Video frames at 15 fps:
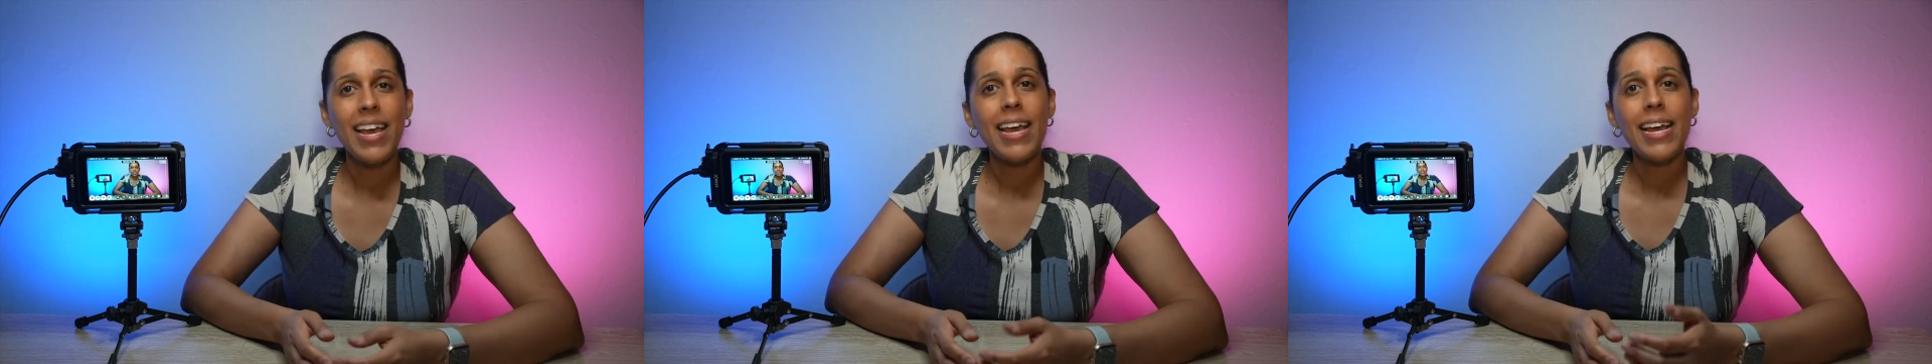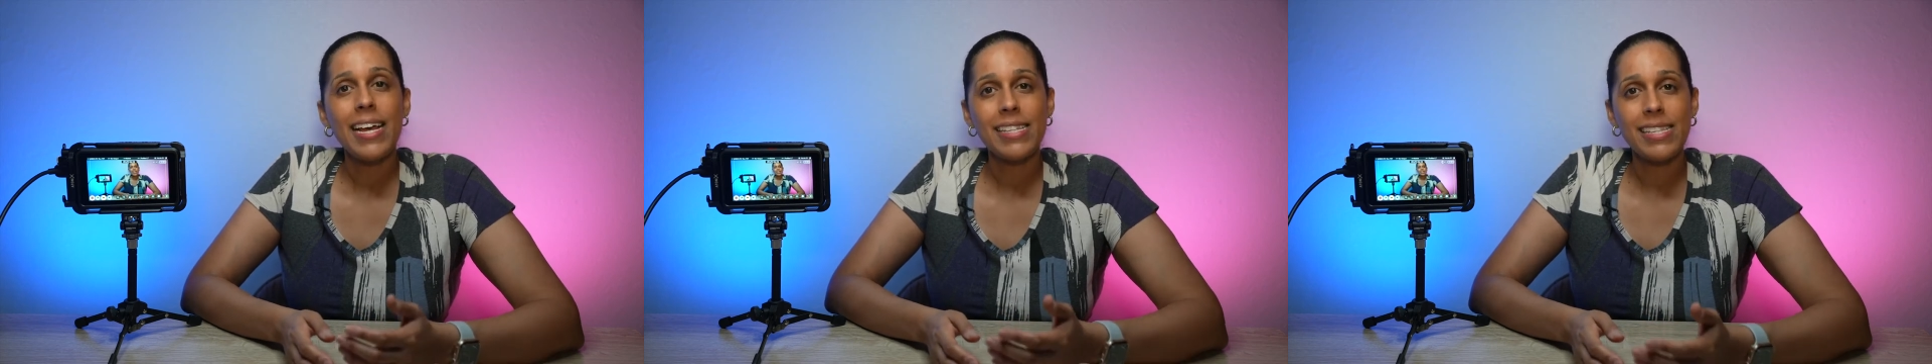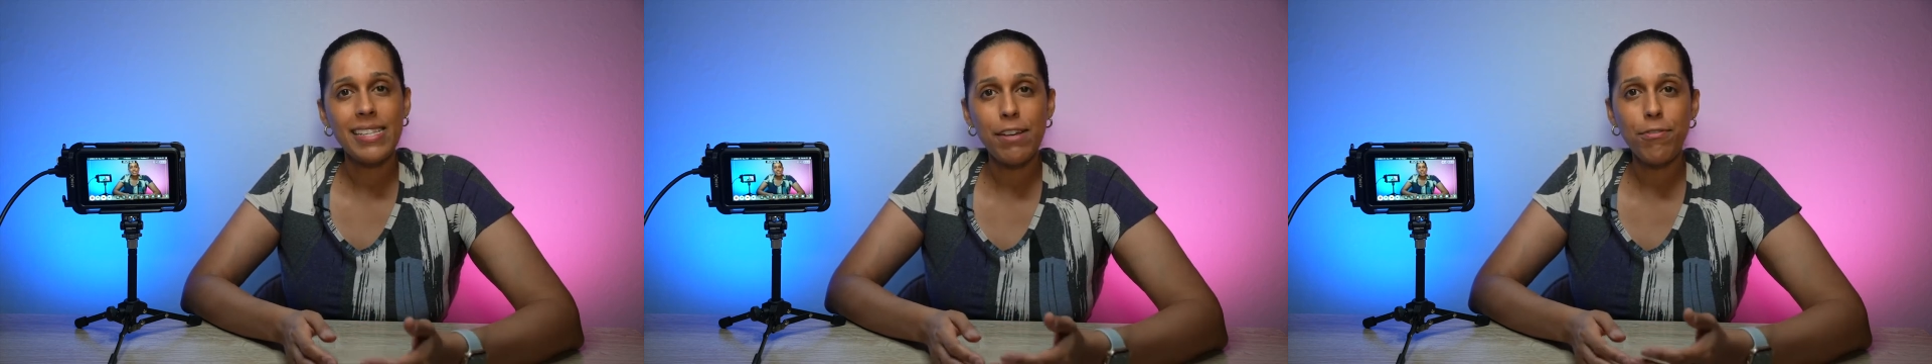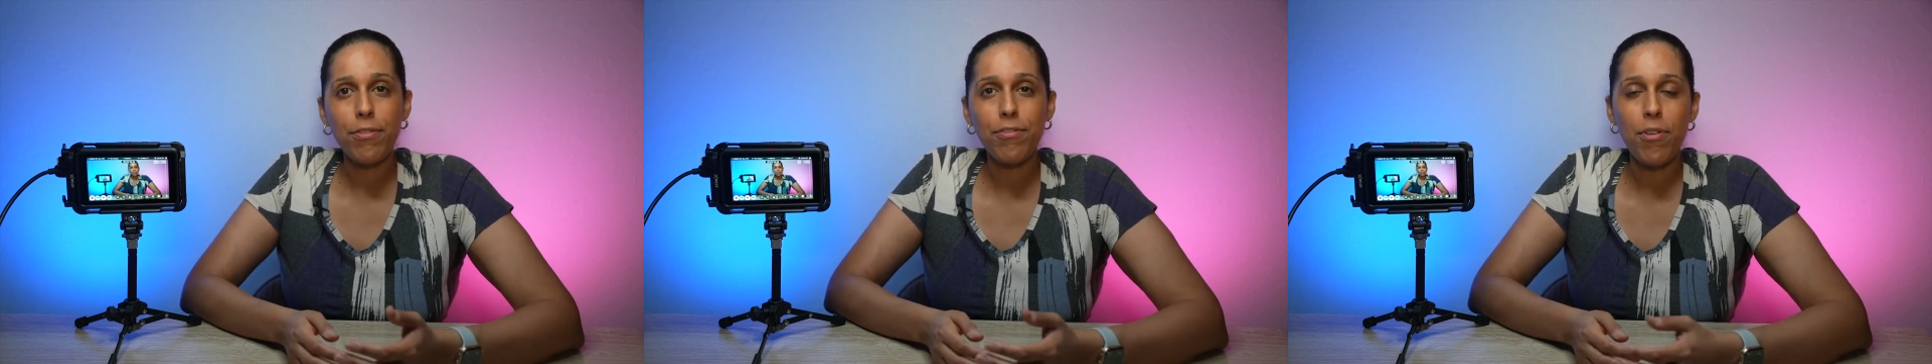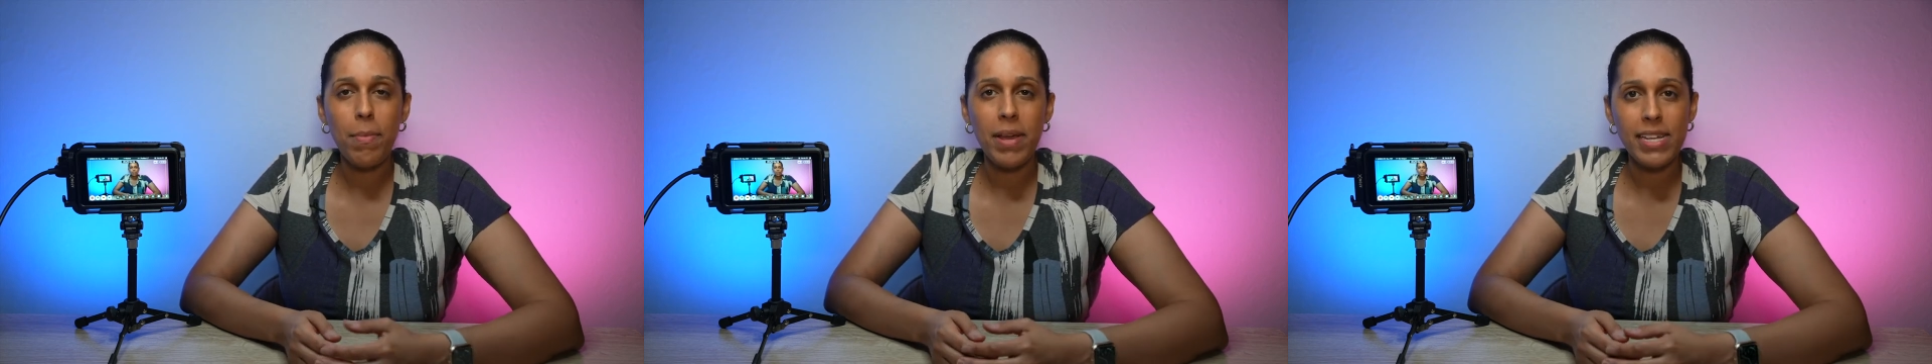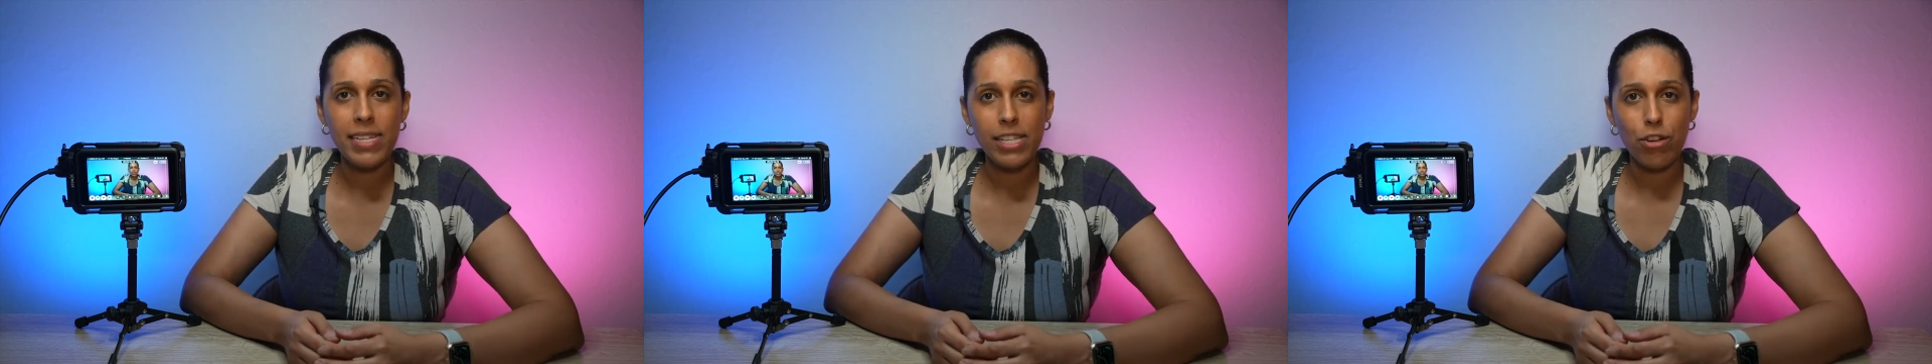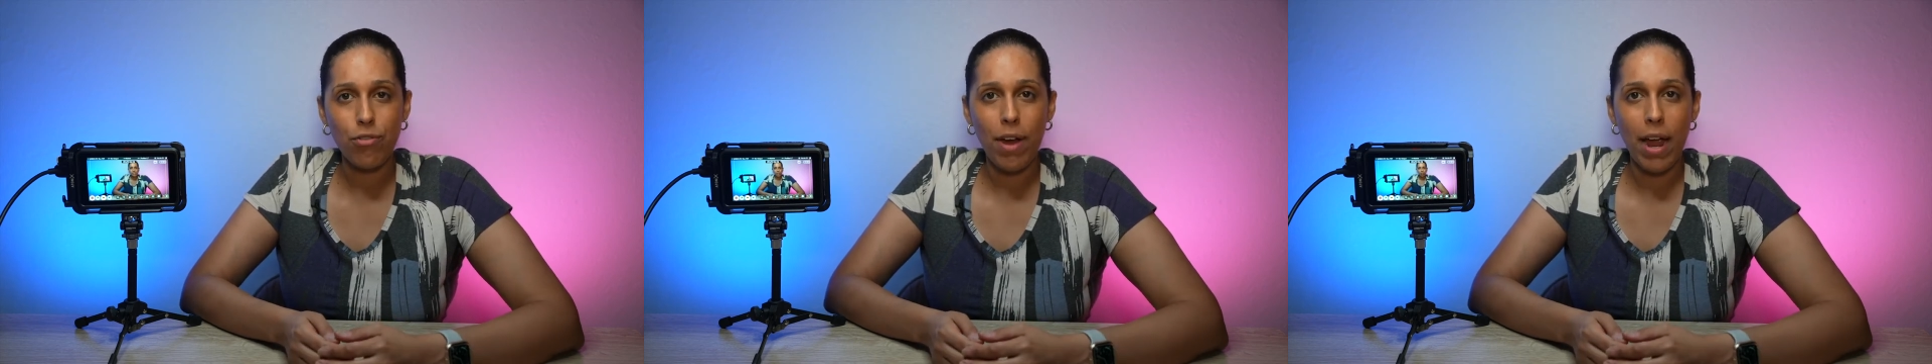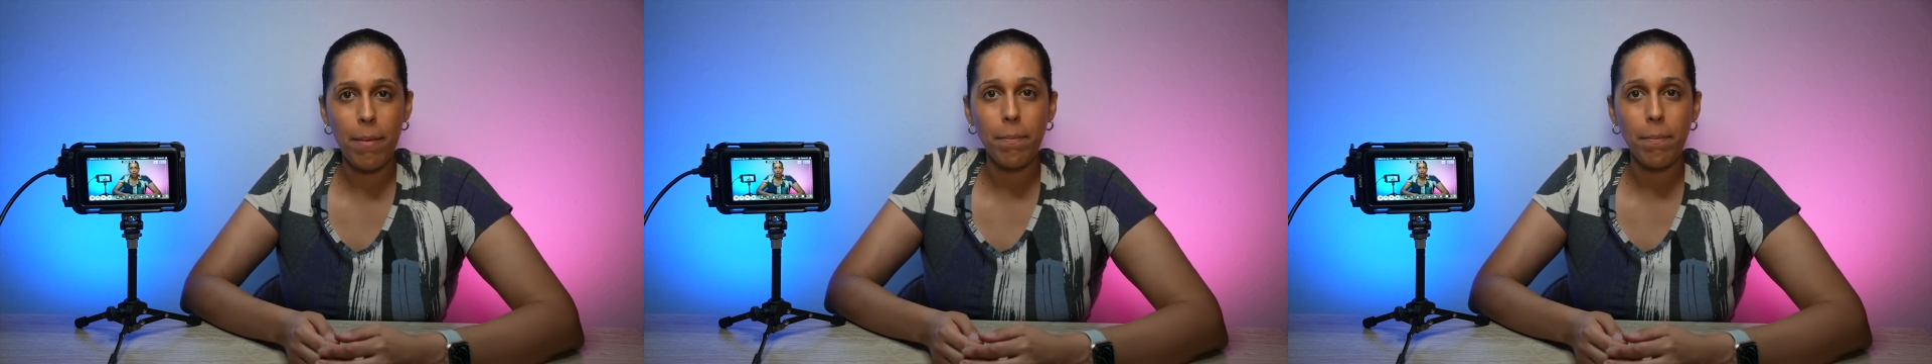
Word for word: It's different from a histogram